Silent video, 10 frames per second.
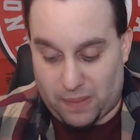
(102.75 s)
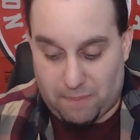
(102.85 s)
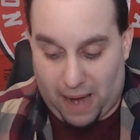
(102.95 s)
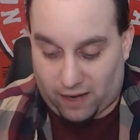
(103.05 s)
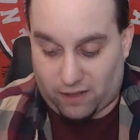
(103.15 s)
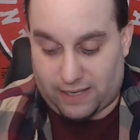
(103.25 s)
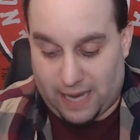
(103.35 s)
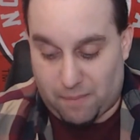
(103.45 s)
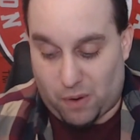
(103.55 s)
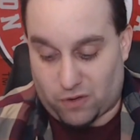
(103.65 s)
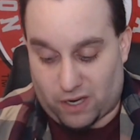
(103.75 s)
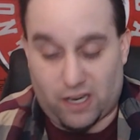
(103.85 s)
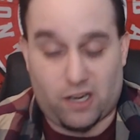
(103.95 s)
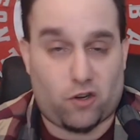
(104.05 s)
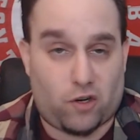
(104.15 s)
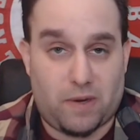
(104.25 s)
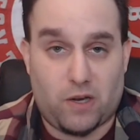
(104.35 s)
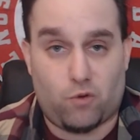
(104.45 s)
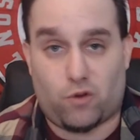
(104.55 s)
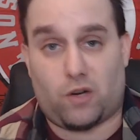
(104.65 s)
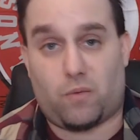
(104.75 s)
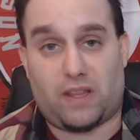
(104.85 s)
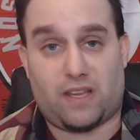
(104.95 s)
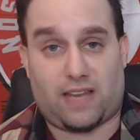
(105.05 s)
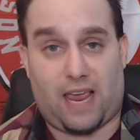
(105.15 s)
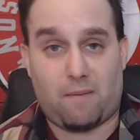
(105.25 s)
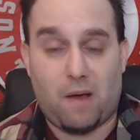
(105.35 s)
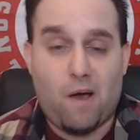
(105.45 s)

and the battle of tempo is going to determine who's going to win this game.